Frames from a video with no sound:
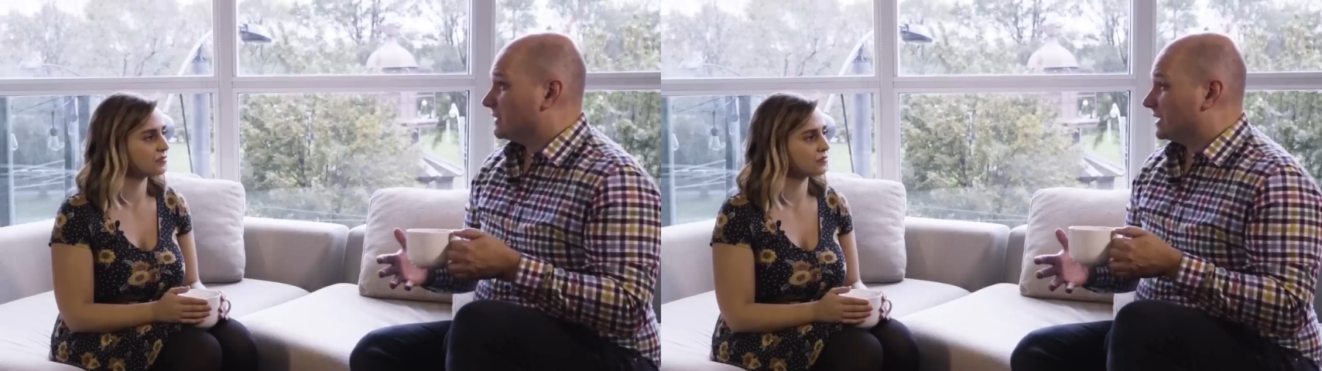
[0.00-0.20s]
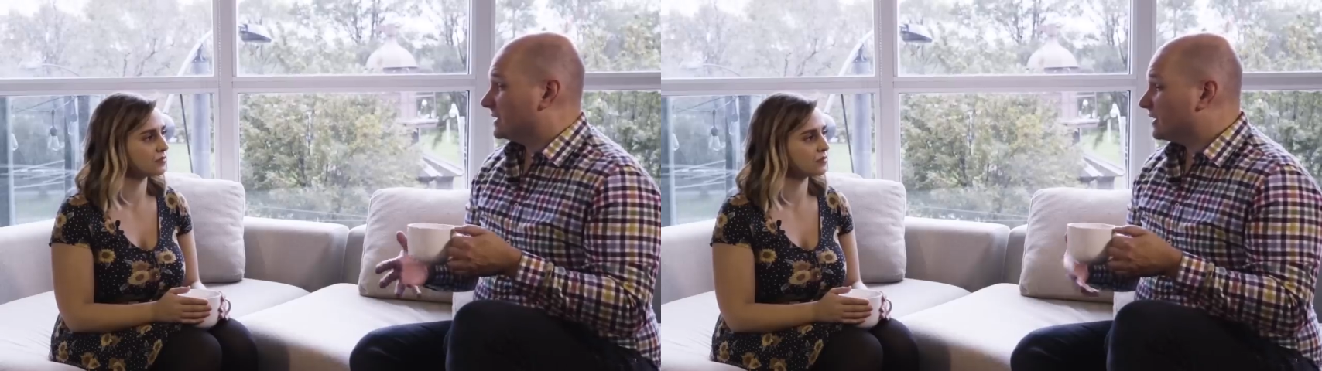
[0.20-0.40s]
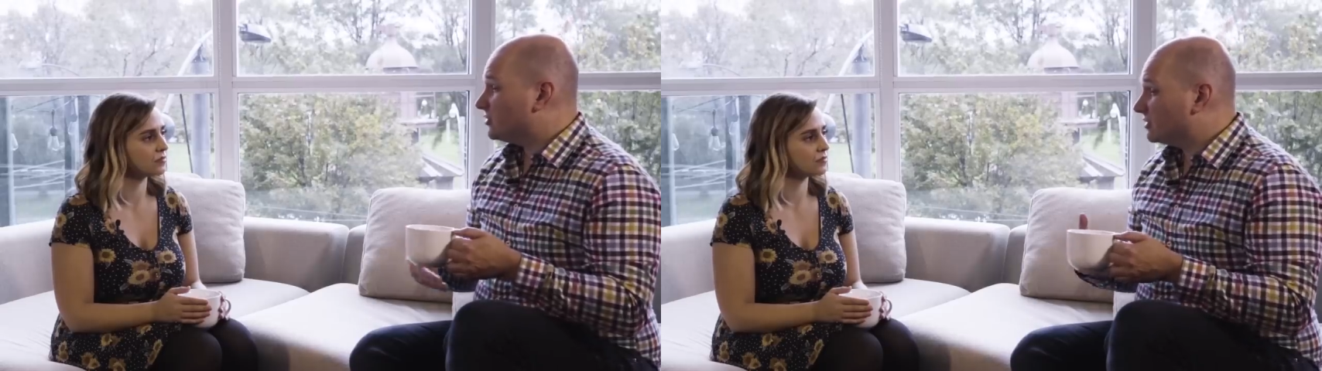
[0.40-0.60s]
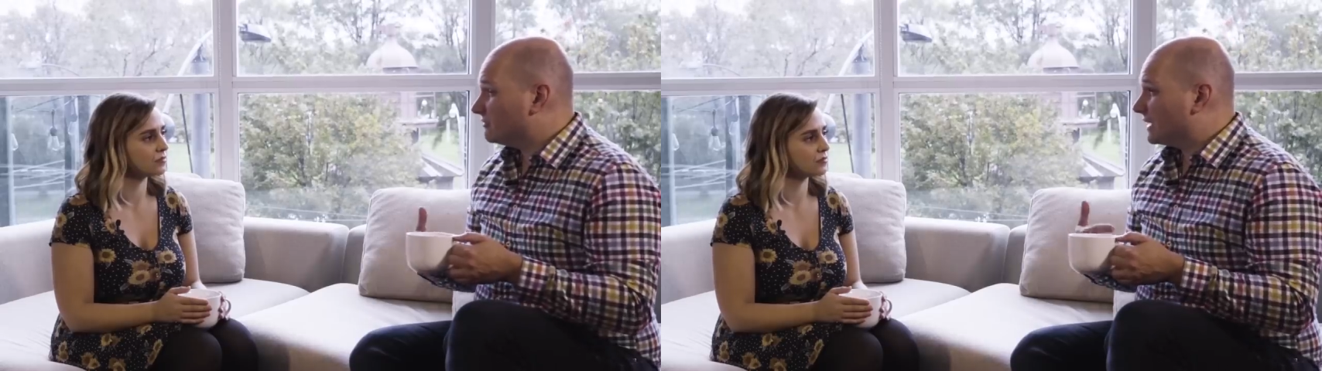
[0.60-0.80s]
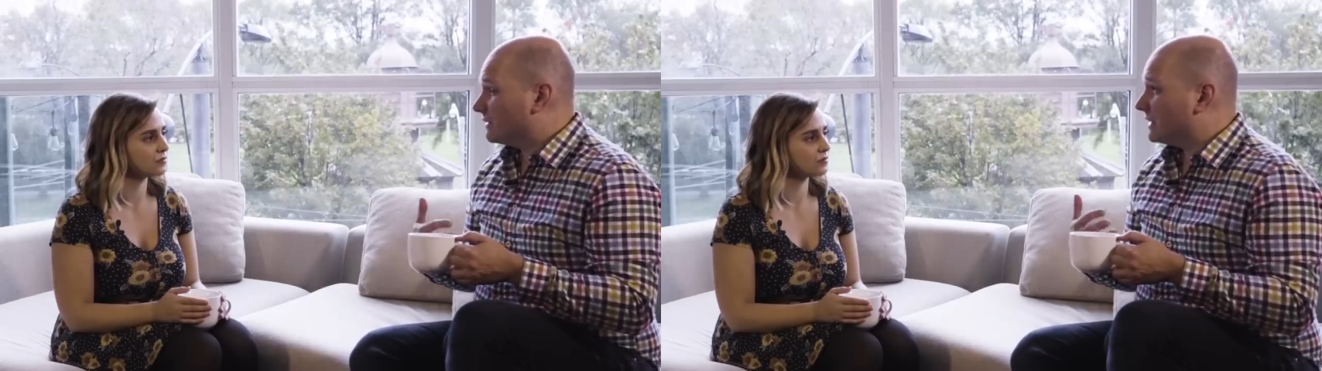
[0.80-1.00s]

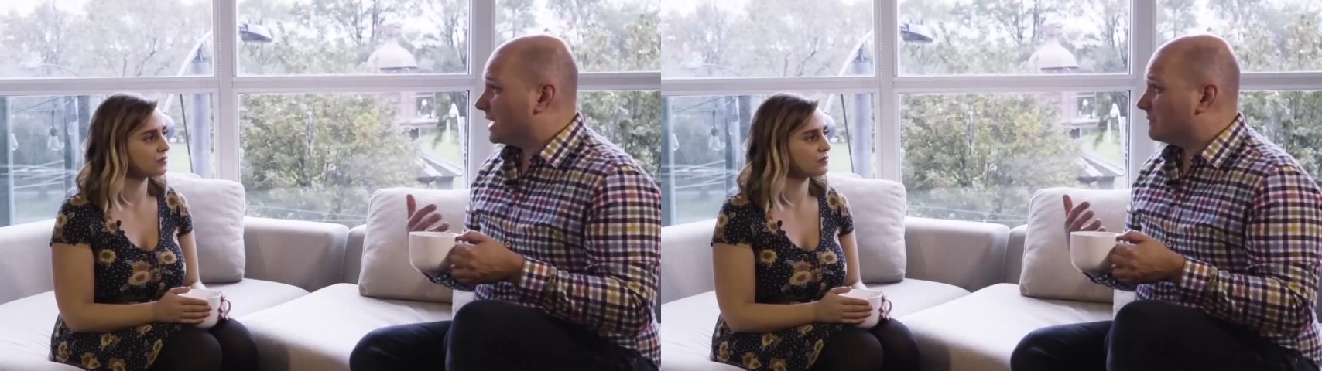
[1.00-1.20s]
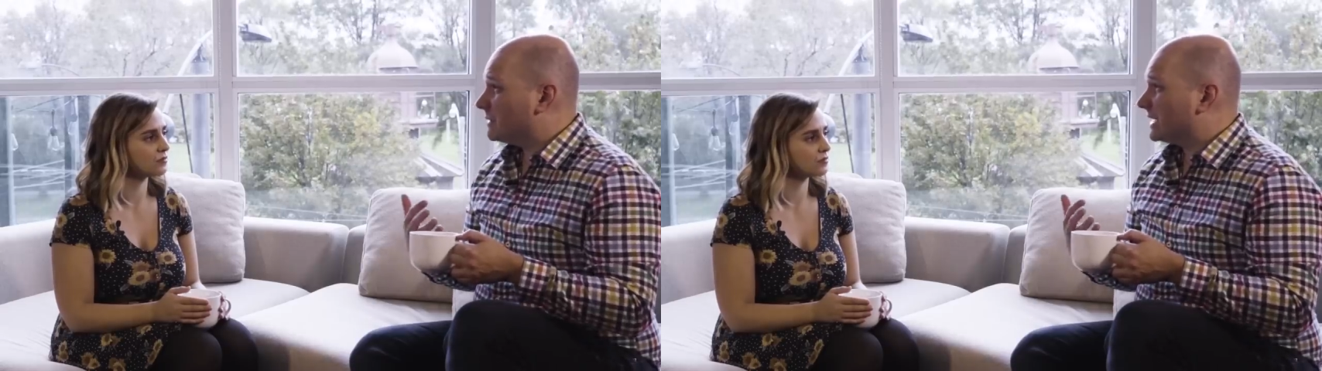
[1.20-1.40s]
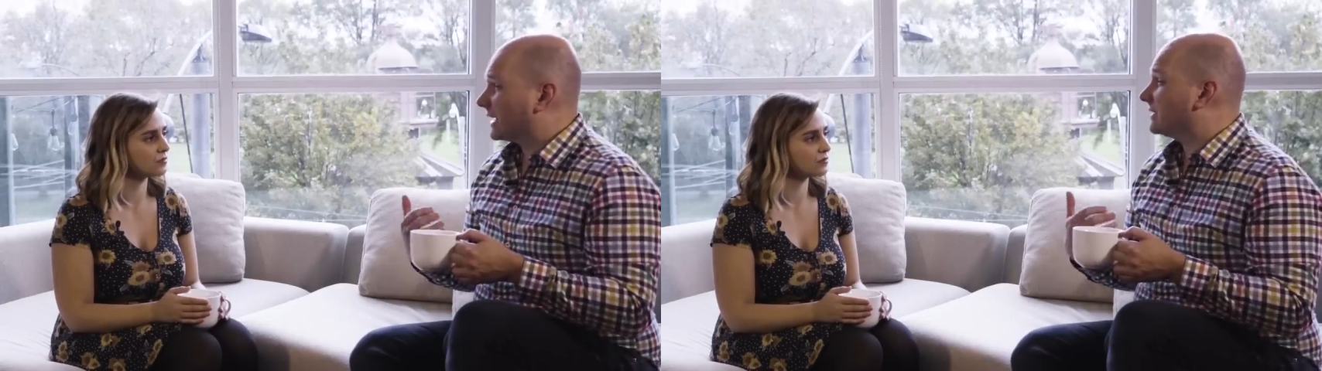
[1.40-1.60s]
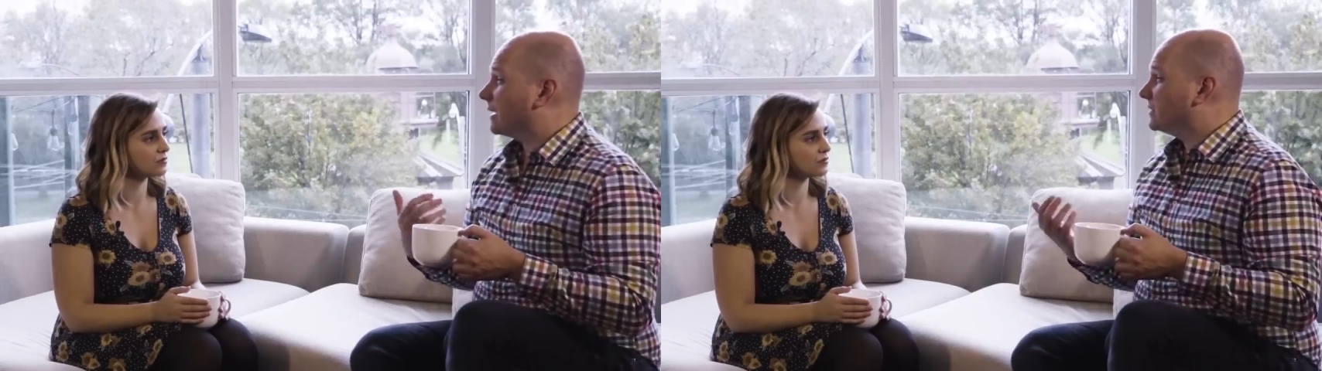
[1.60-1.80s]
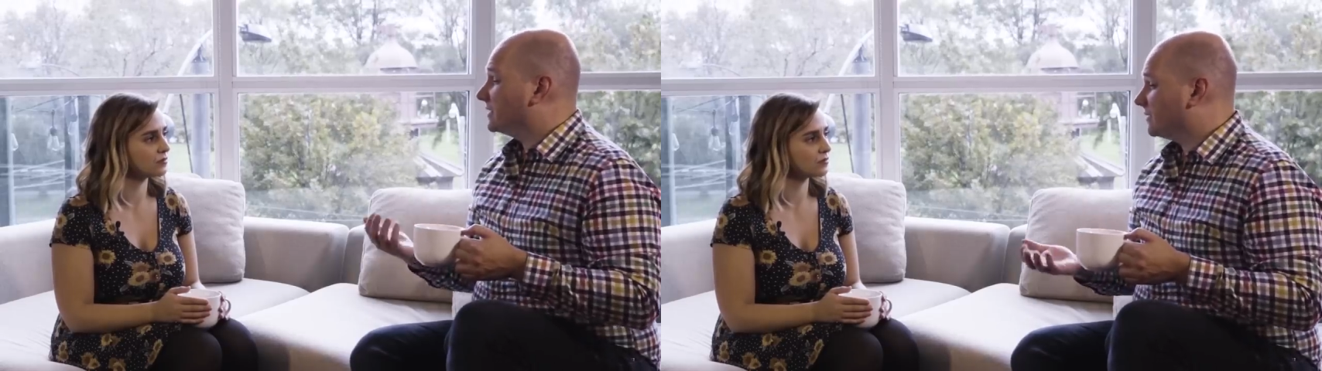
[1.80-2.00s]
Speaker 1: intention and maybe
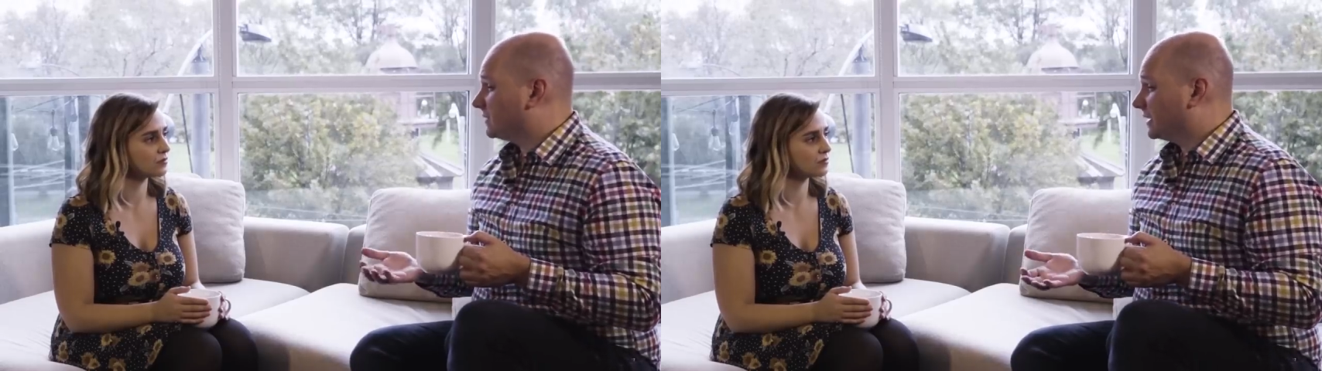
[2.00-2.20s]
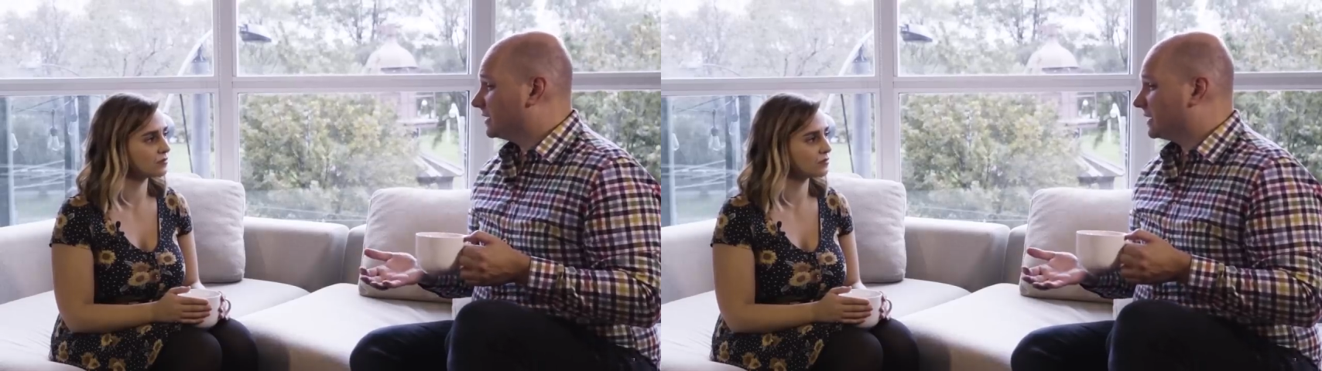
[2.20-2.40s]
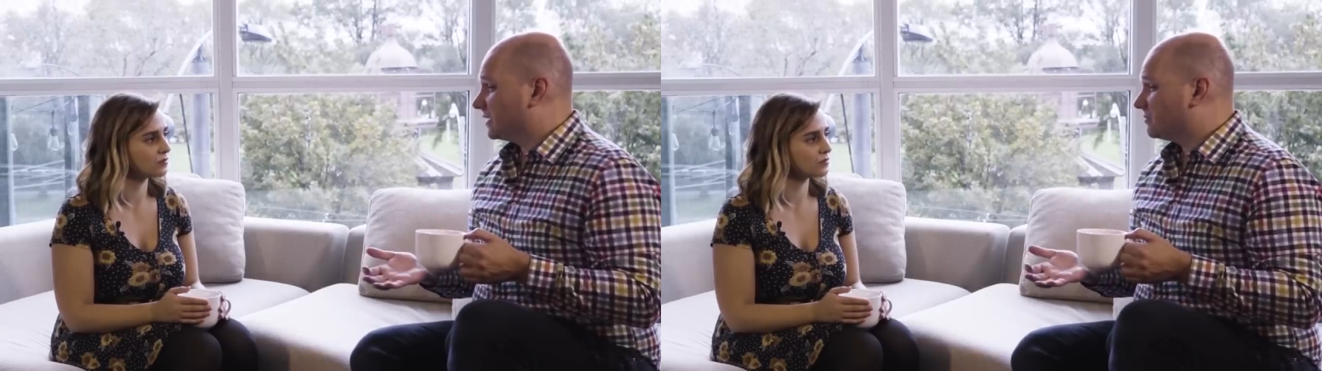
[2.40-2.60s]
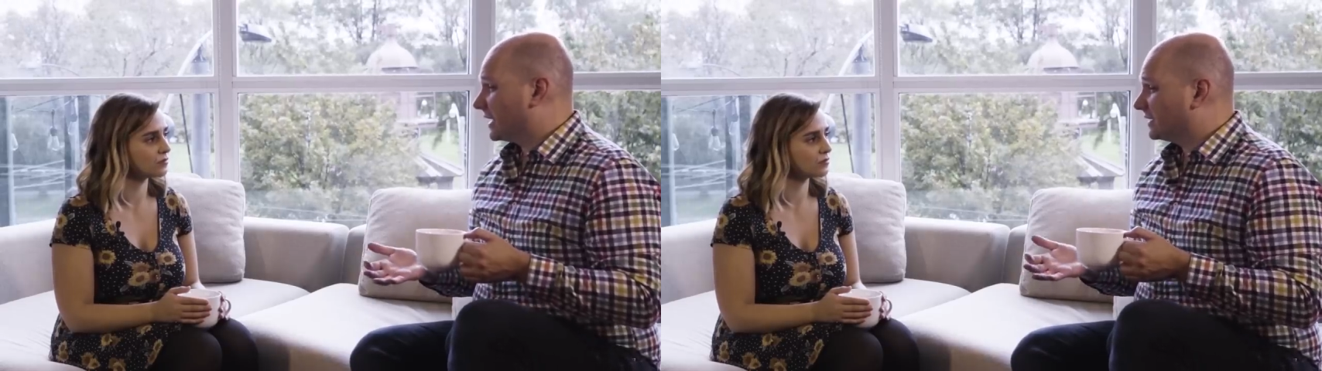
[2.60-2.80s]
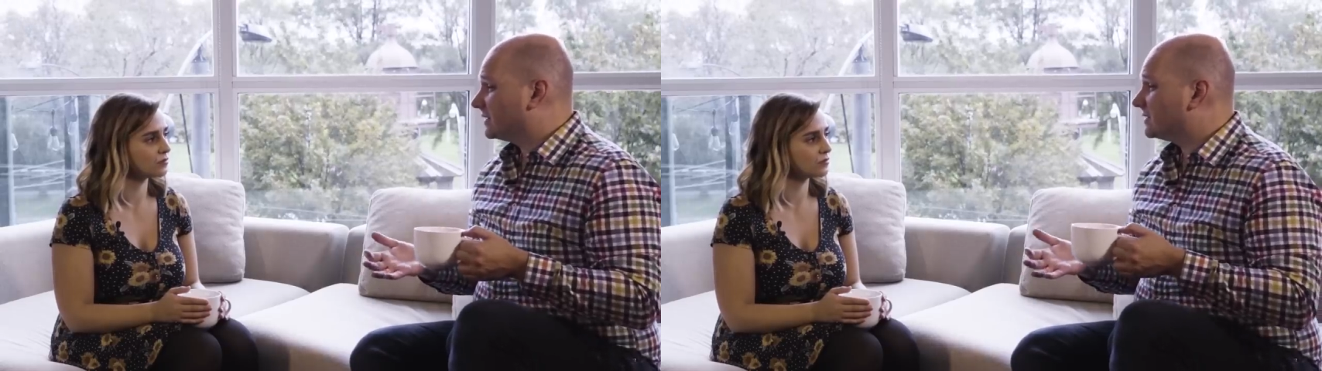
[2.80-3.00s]
acceptance of an unintended
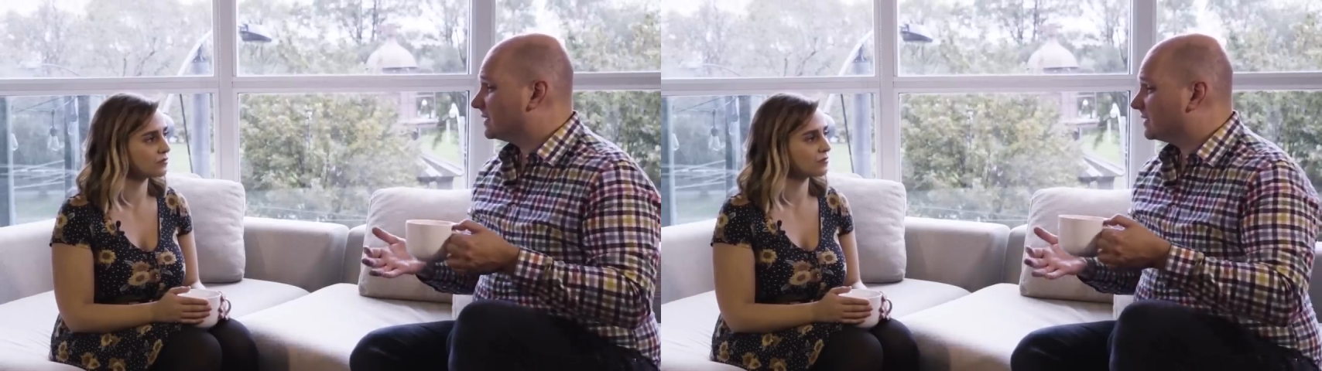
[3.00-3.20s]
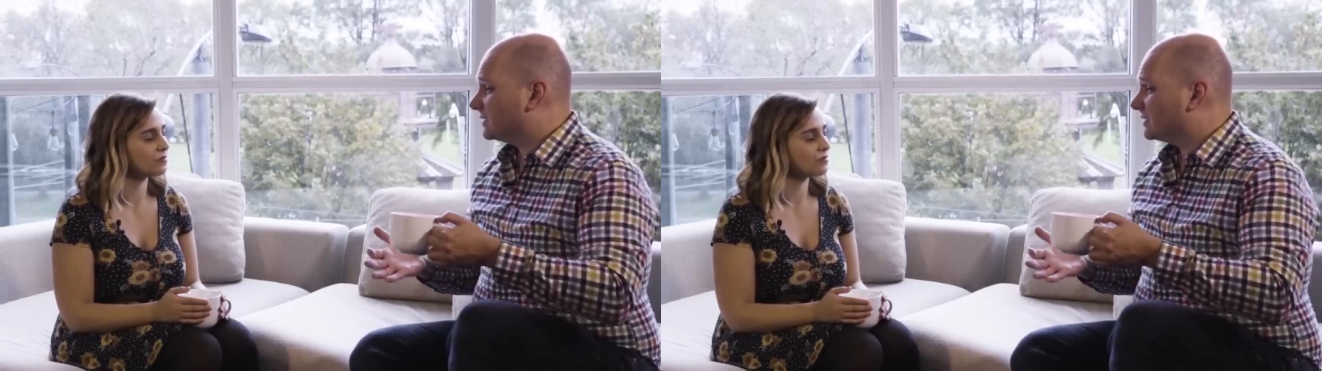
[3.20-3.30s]
pregnancy.